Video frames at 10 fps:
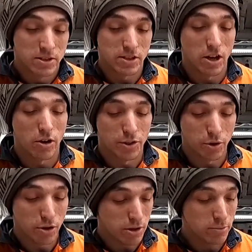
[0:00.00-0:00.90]
So I
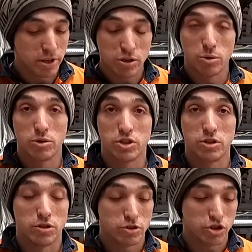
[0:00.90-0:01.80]
thought it'd be cool
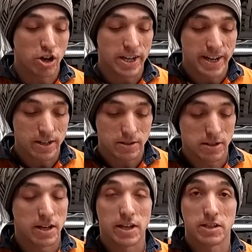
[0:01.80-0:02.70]
to try it out
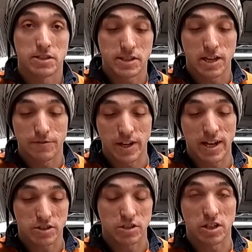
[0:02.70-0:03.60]
and see if it
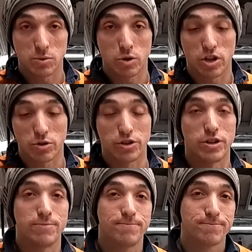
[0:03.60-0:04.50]
actually does work or not.